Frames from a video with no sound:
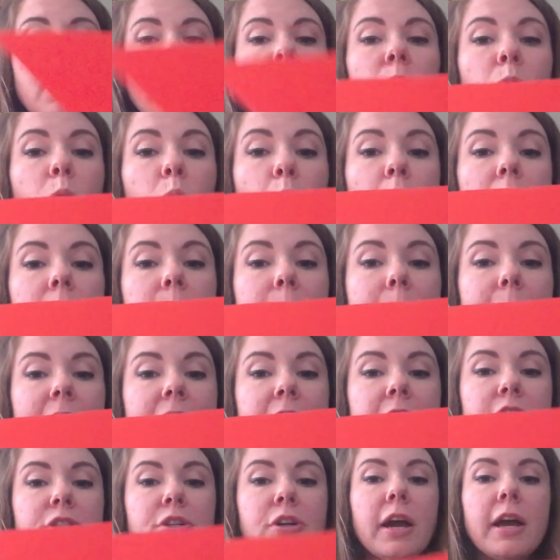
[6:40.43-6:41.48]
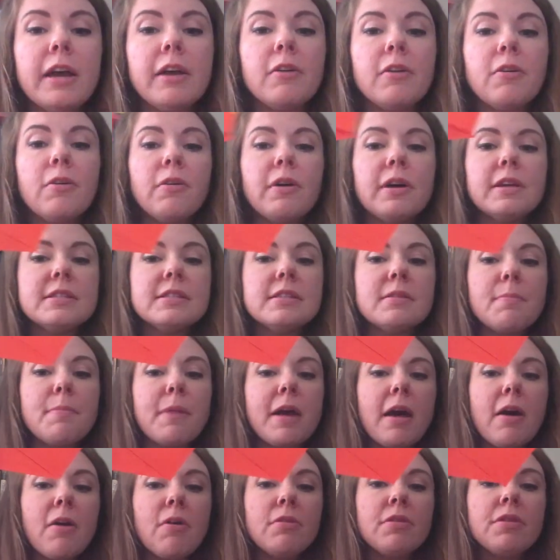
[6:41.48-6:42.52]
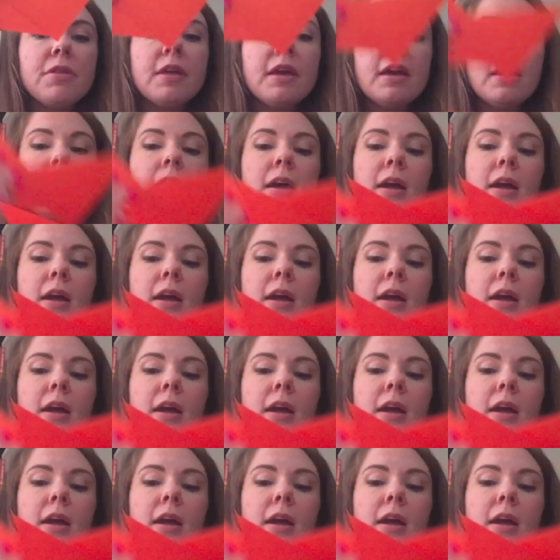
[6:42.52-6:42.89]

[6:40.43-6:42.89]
1 big triangle as the mouth